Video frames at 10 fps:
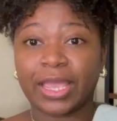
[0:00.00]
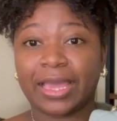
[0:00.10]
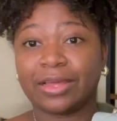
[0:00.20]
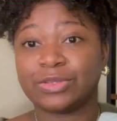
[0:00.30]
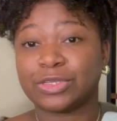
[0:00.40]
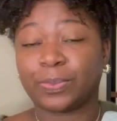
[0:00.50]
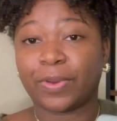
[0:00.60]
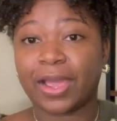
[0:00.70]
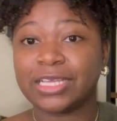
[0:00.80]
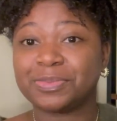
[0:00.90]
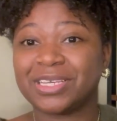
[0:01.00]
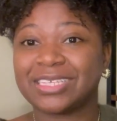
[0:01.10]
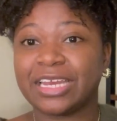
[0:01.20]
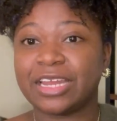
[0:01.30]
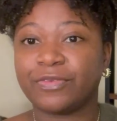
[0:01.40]
and I was surprised because
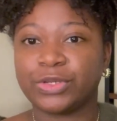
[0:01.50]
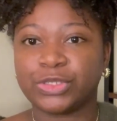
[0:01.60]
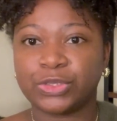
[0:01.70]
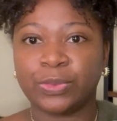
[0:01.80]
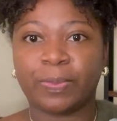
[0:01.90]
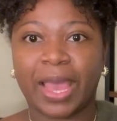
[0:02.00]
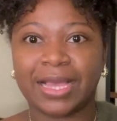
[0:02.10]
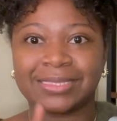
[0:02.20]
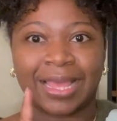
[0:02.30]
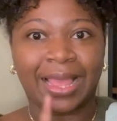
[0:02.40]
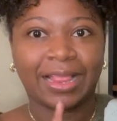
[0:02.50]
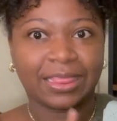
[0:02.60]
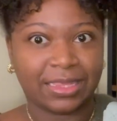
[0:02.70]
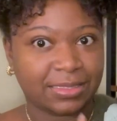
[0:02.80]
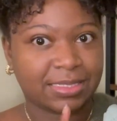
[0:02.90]
I never do bags
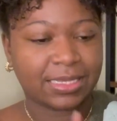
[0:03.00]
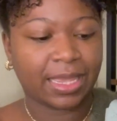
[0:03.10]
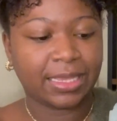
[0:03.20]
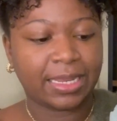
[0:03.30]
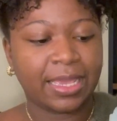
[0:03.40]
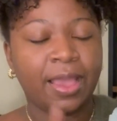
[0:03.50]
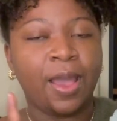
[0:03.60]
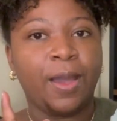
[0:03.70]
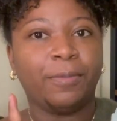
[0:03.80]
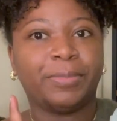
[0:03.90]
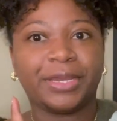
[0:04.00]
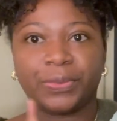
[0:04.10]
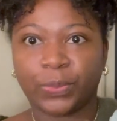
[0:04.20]
this tiny, but it